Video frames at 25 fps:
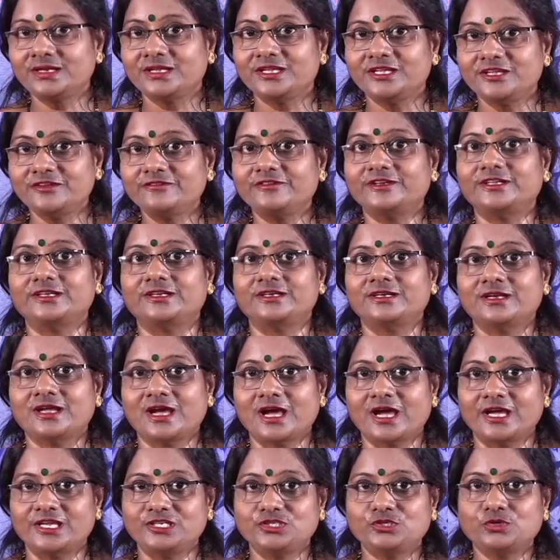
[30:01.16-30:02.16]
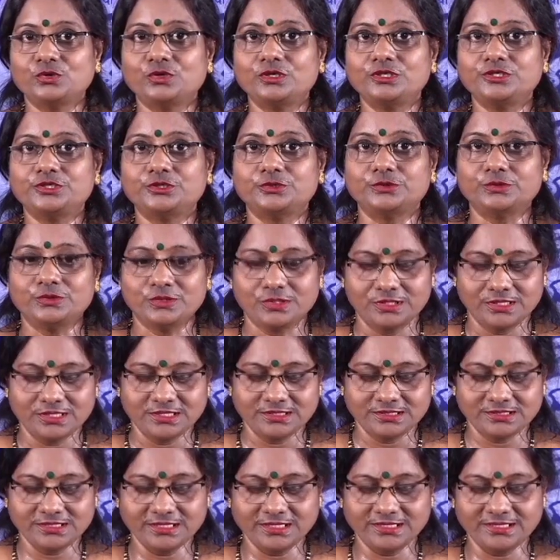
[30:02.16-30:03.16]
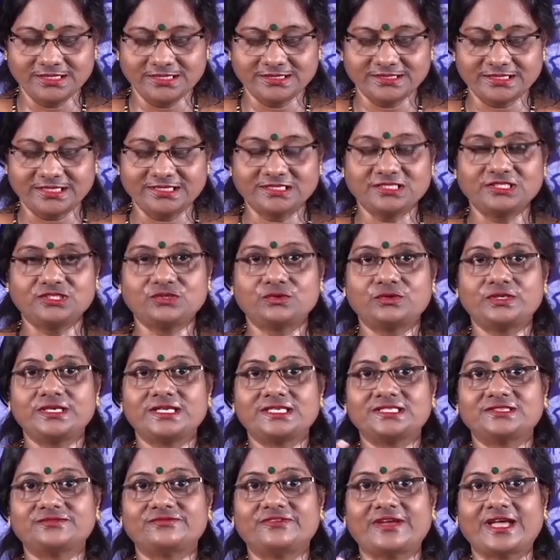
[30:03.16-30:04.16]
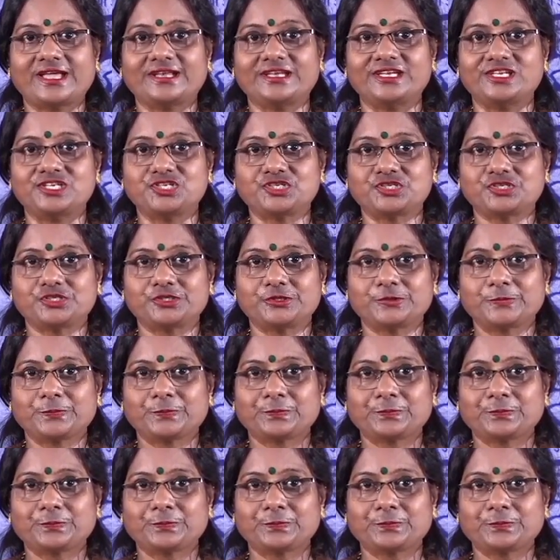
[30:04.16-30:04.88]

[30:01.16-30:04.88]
Even I told you, see this, acetone has vanished.